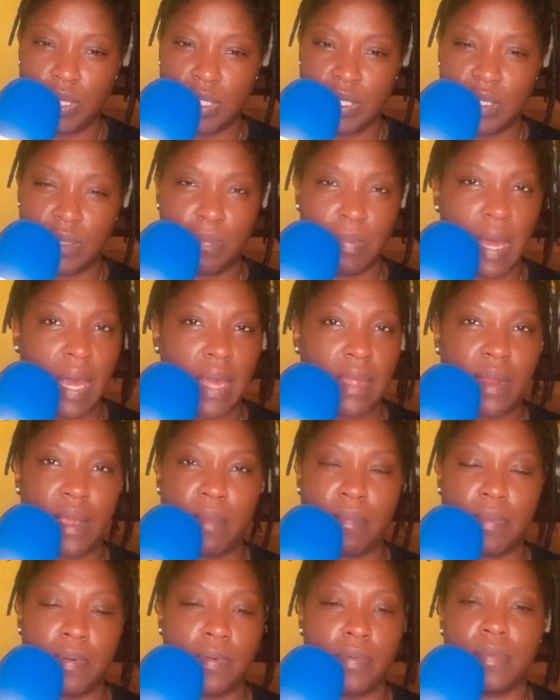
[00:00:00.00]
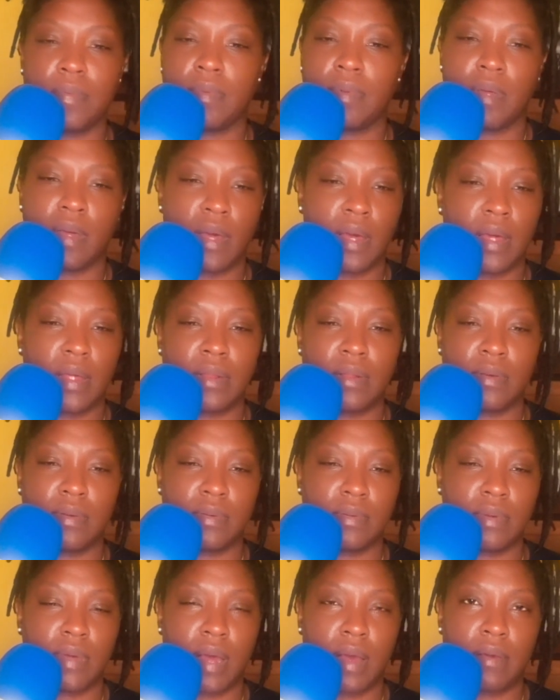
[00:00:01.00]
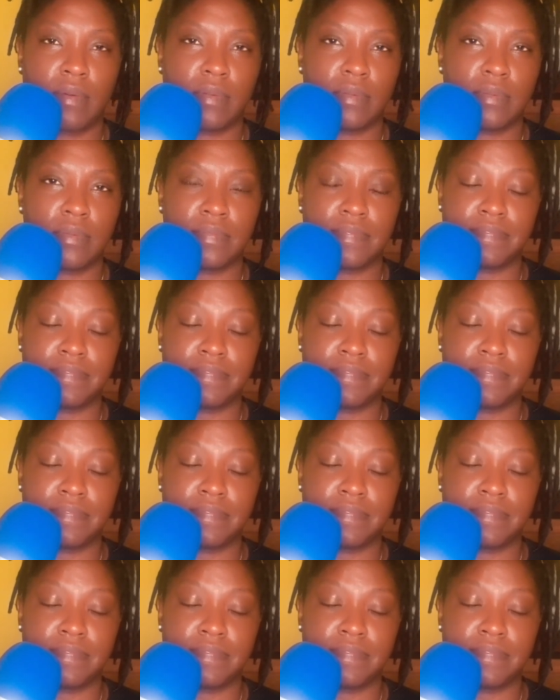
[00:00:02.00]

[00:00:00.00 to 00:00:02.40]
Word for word: it's a pineapple. I don't.